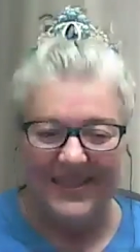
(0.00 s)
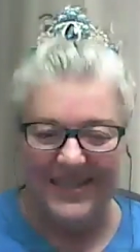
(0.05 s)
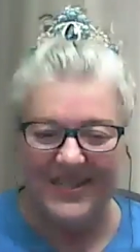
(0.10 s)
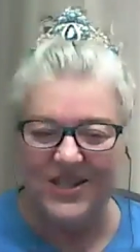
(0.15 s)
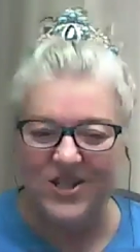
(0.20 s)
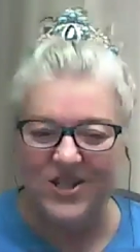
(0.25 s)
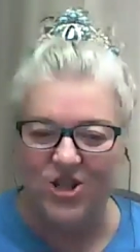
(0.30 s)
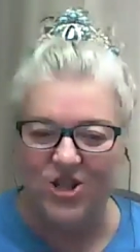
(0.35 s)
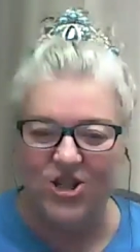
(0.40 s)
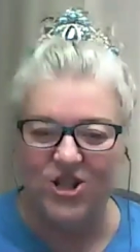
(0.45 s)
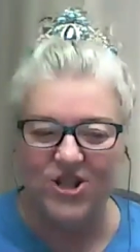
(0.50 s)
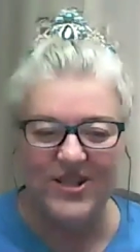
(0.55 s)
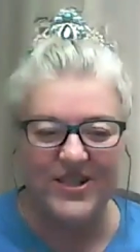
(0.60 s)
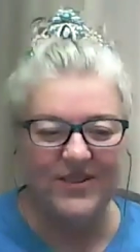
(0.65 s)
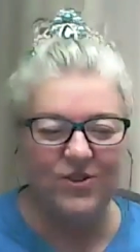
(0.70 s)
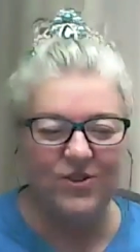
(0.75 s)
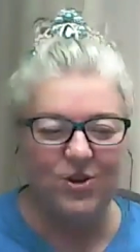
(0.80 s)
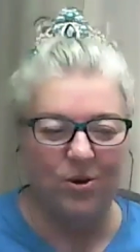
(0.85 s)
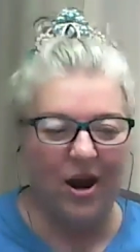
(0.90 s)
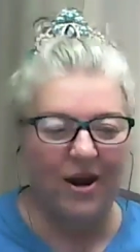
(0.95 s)
Listeners,
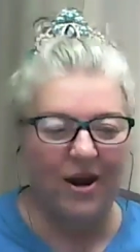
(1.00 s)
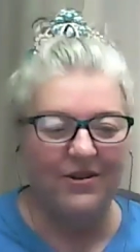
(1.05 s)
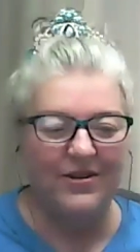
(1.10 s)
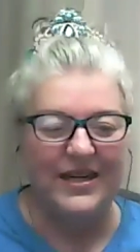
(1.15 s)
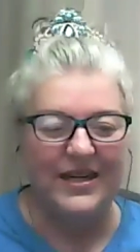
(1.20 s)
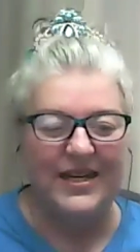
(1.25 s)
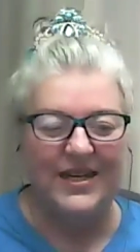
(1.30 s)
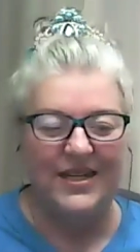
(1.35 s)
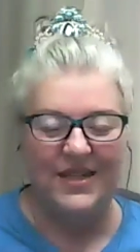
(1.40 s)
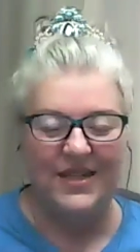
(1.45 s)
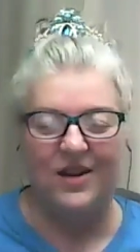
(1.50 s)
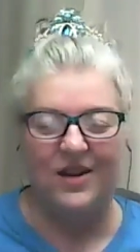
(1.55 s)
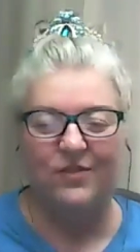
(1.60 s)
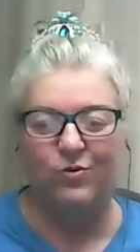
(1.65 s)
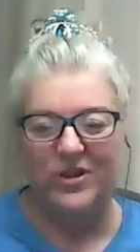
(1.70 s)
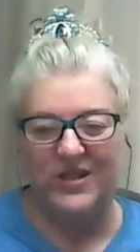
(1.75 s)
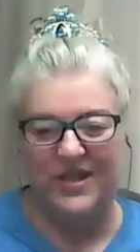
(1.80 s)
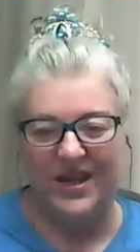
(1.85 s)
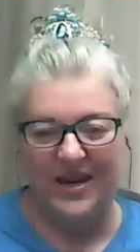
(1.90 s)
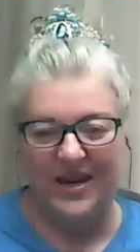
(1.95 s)
if you're already in love
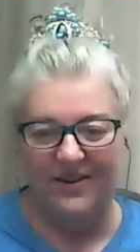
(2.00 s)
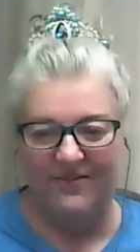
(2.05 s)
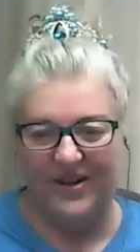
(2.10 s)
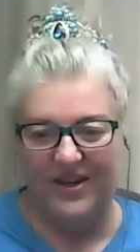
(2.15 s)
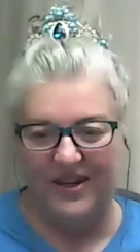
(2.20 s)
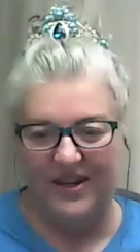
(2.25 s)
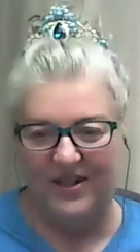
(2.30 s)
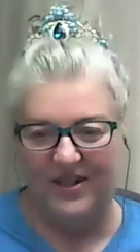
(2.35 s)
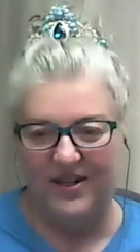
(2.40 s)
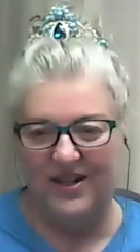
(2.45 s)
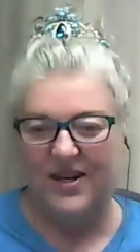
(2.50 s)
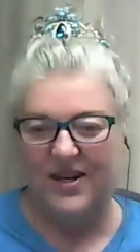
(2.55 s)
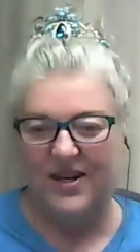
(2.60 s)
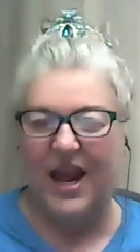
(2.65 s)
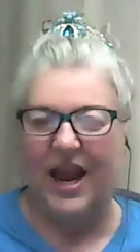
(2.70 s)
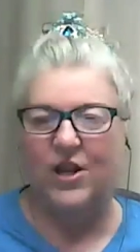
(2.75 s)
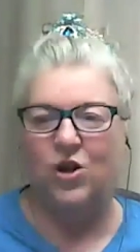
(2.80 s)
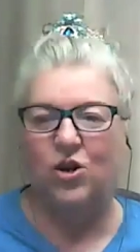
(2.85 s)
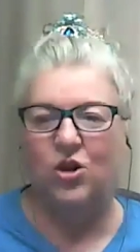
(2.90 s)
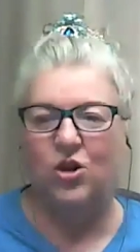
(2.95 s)
with David
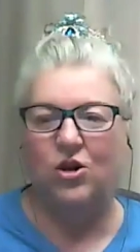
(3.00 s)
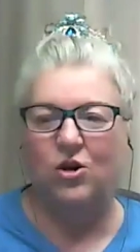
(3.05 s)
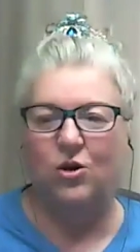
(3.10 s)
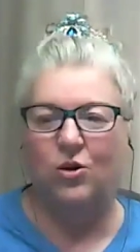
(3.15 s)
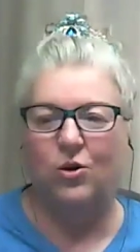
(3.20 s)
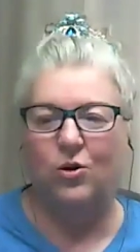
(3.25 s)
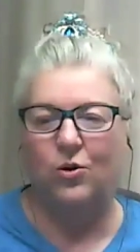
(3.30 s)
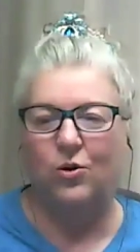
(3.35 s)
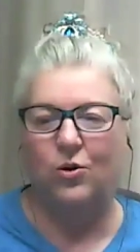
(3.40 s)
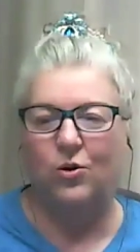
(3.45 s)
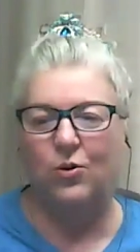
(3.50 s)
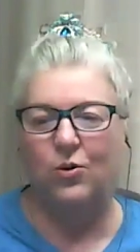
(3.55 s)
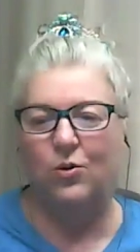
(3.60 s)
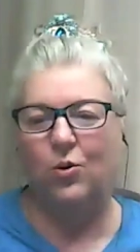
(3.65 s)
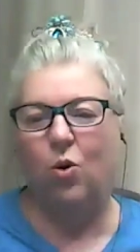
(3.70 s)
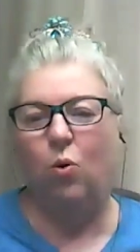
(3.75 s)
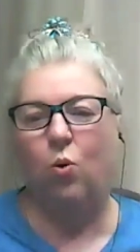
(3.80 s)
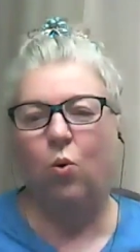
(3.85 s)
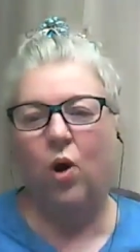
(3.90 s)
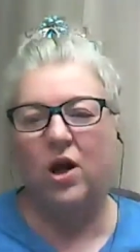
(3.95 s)
and you
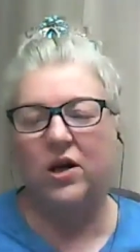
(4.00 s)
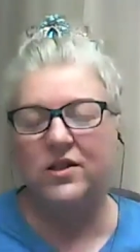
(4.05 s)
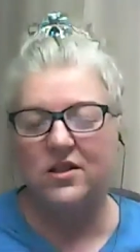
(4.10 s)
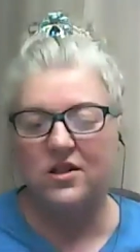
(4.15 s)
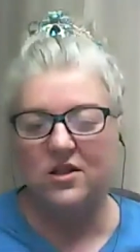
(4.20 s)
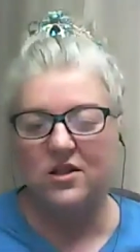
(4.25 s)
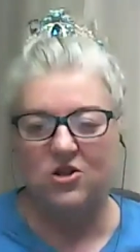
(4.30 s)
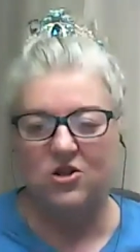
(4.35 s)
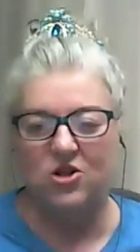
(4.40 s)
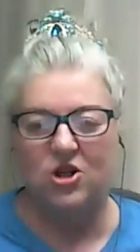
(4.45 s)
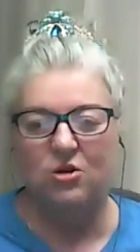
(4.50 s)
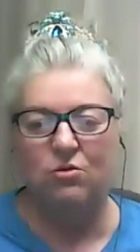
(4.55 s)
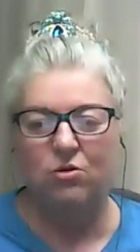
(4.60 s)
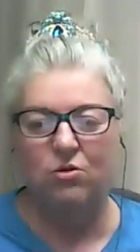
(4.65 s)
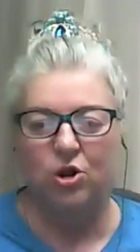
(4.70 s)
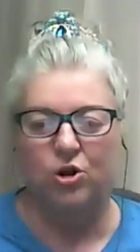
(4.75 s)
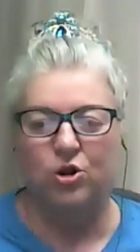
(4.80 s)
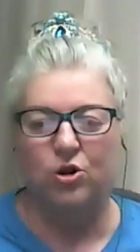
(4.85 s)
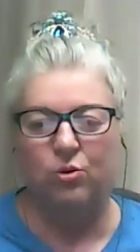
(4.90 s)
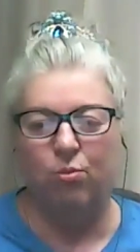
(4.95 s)
want to
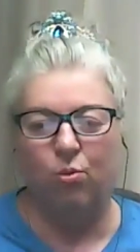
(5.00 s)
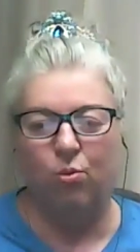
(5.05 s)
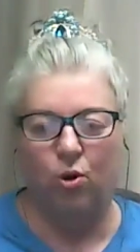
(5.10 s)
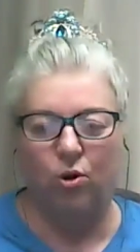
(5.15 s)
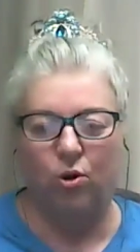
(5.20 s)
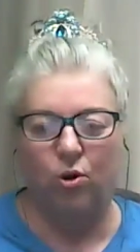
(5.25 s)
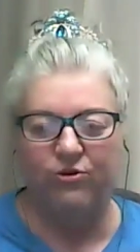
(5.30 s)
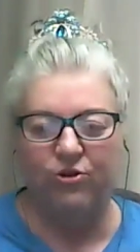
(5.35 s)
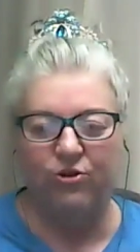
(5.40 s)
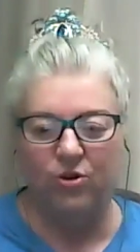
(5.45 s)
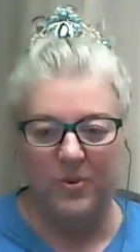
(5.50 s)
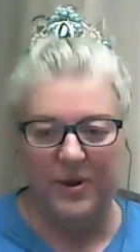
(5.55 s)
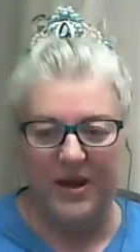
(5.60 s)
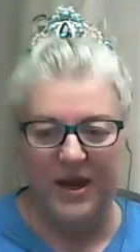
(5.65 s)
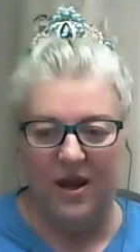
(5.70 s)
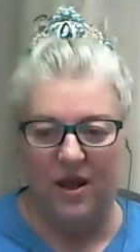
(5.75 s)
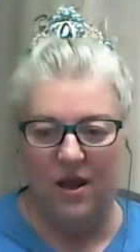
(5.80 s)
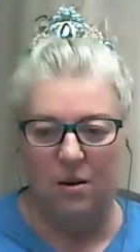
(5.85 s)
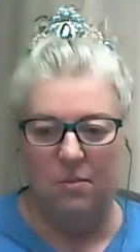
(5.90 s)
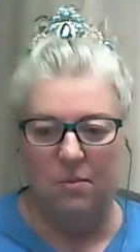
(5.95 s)
learn more from
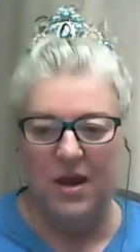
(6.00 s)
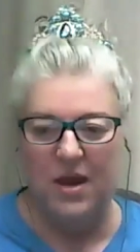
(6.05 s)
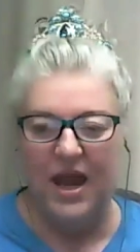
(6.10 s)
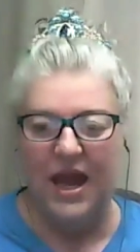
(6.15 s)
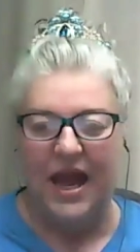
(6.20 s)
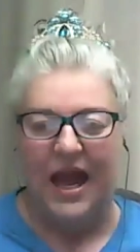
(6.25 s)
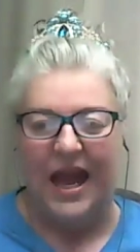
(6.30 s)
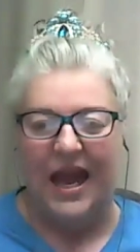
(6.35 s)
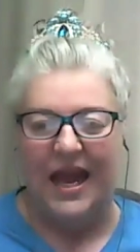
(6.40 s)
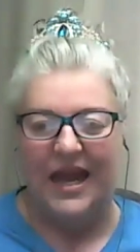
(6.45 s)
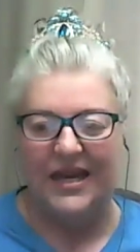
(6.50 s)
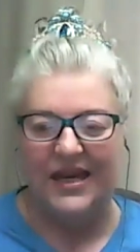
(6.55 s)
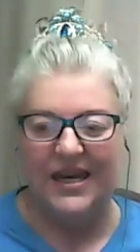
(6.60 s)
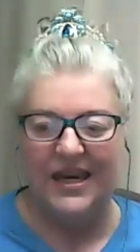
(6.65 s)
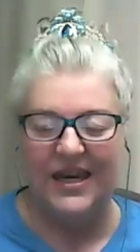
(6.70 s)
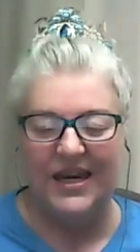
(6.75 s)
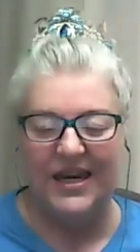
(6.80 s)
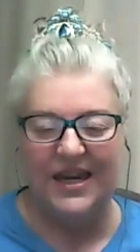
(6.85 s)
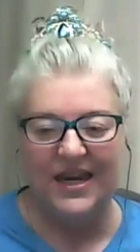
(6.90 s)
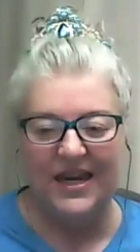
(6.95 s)
him and
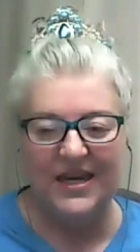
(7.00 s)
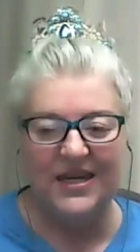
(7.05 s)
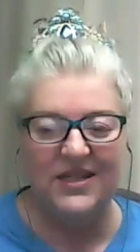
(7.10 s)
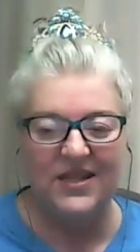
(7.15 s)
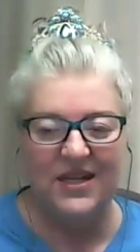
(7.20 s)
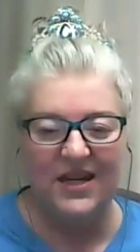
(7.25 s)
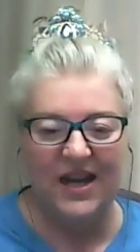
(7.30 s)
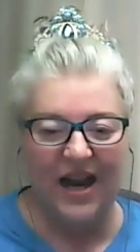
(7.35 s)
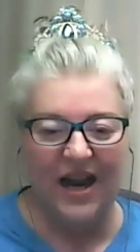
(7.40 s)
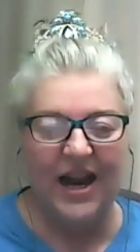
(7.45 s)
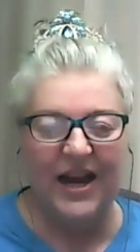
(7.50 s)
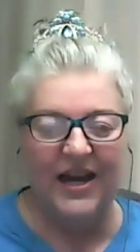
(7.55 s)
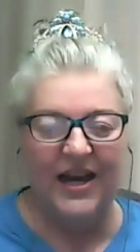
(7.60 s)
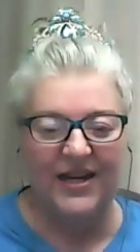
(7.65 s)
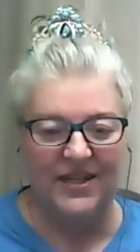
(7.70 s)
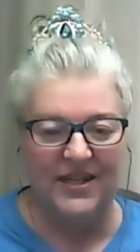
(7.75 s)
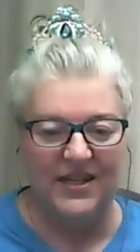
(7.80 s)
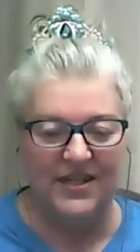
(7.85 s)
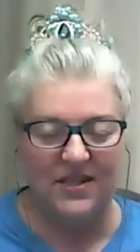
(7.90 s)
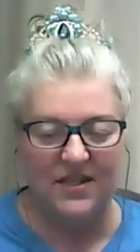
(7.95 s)
get his
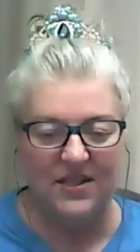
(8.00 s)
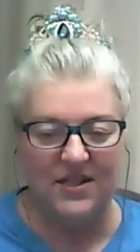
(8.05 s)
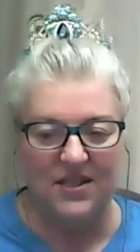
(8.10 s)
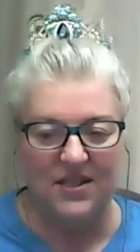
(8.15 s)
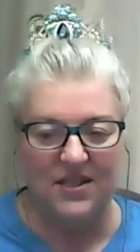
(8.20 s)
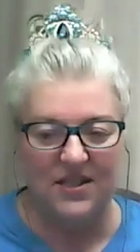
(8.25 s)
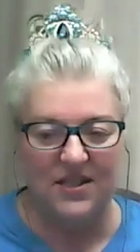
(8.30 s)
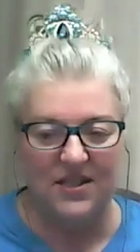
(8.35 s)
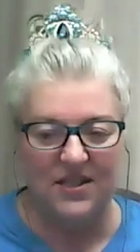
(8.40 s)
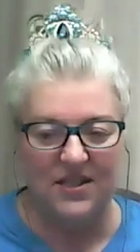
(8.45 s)
guidance,